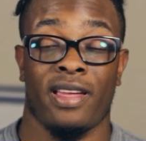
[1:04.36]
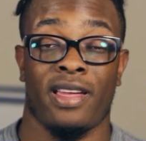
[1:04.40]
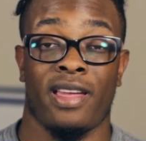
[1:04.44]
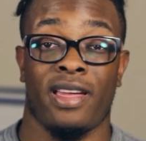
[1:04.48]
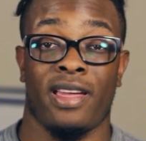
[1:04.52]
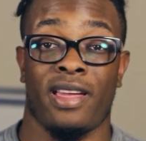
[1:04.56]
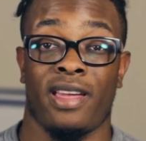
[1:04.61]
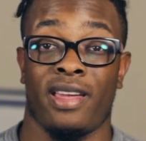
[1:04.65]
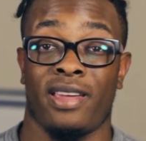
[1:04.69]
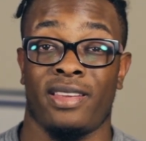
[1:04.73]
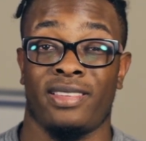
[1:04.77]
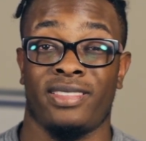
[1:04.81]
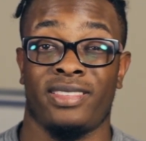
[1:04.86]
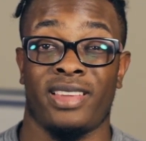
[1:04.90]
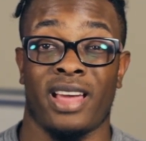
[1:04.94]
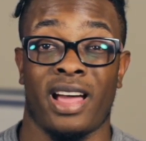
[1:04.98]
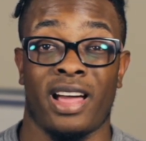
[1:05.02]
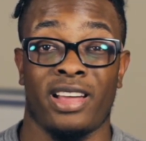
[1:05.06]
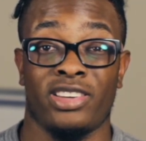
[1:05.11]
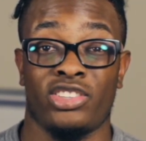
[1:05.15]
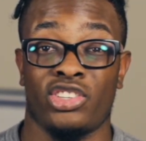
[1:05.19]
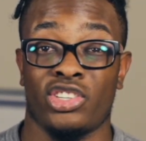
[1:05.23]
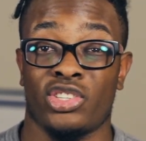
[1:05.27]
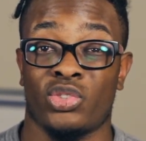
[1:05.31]
And
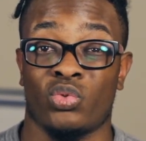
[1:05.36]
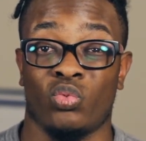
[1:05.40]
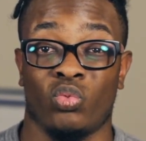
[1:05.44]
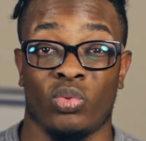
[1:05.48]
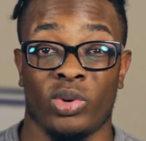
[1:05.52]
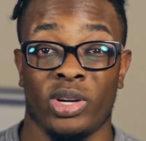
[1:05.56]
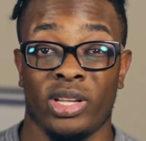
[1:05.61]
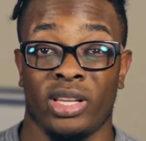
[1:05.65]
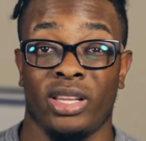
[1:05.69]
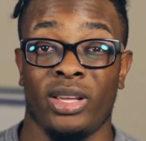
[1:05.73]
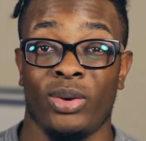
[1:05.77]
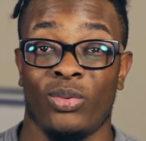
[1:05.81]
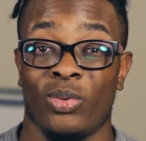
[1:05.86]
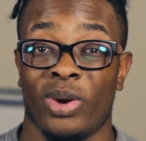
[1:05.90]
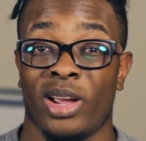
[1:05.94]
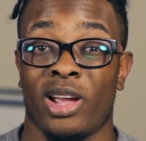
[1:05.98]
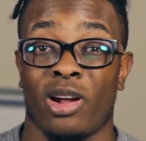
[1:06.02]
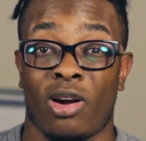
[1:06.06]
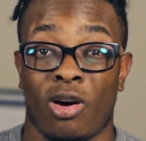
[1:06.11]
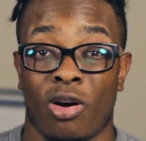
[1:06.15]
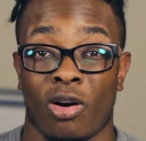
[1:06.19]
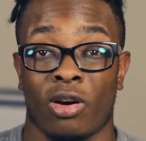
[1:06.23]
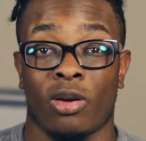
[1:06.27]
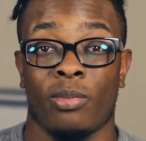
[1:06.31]
I just really went
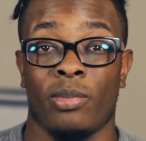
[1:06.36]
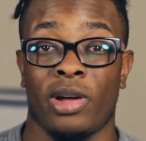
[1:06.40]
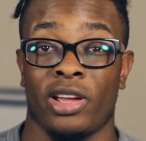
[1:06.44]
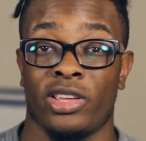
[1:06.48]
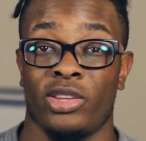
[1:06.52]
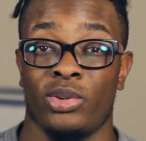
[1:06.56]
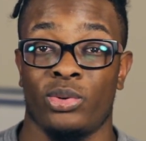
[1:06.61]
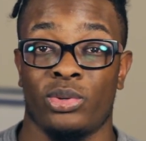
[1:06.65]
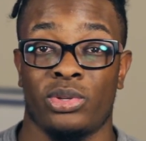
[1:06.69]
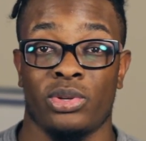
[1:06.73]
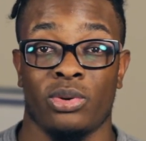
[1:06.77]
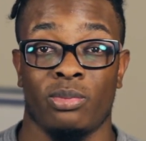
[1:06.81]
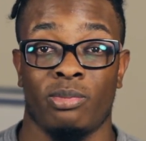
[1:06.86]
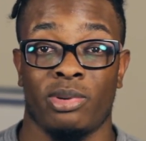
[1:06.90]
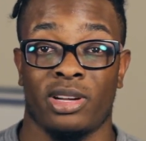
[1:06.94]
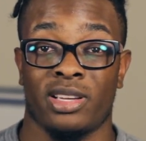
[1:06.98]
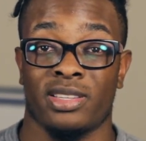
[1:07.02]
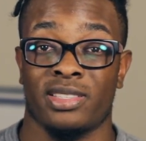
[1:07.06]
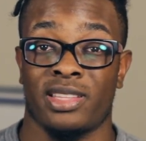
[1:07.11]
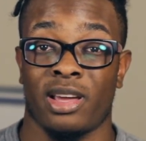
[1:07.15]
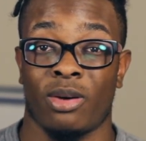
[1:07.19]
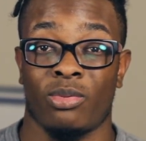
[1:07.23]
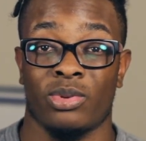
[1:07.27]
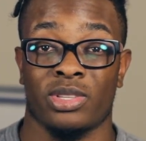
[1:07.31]
hard on my YouTube
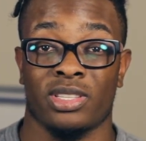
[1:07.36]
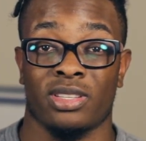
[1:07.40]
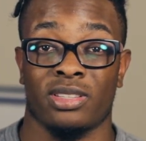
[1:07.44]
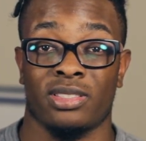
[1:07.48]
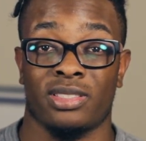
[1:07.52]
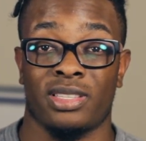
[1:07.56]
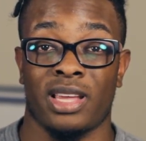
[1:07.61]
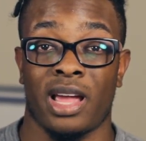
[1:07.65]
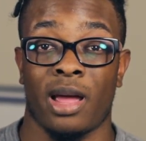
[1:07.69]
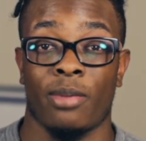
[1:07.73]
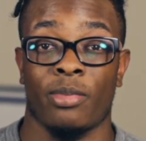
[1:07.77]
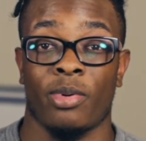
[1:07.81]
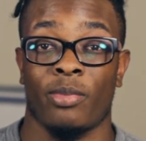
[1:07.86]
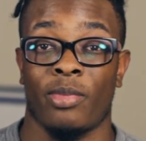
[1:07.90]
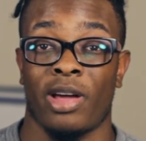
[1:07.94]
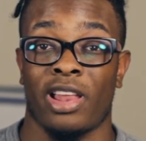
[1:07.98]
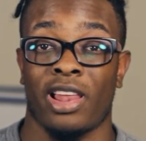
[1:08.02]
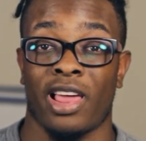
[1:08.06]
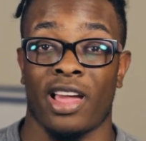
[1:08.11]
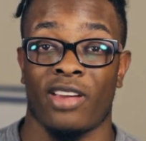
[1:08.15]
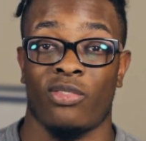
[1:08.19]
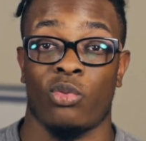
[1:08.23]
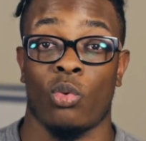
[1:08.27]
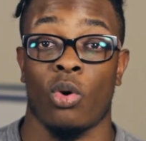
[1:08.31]
because that was a time in my
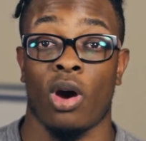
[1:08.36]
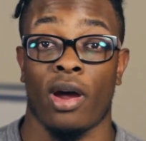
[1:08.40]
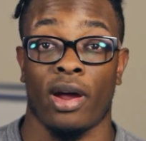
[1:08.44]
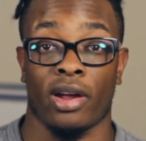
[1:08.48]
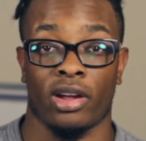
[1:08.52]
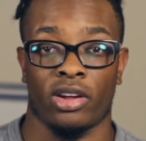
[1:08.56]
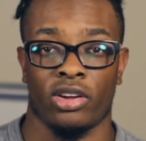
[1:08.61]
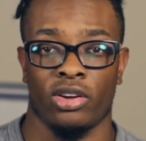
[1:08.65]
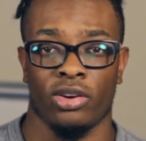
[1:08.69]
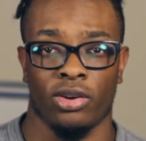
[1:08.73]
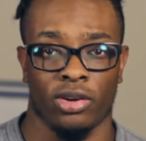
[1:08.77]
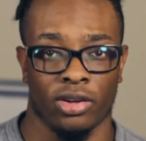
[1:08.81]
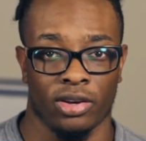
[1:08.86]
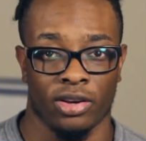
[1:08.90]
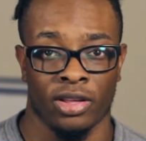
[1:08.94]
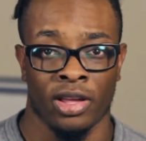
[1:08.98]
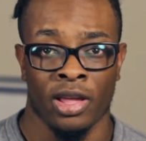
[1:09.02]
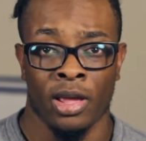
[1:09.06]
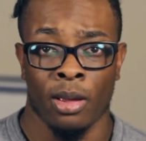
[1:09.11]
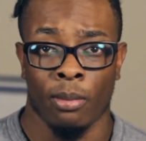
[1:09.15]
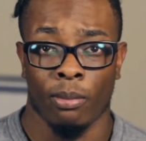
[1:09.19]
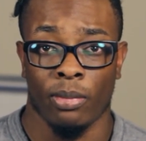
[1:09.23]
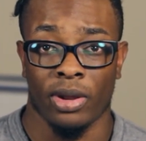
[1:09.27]
life where I could.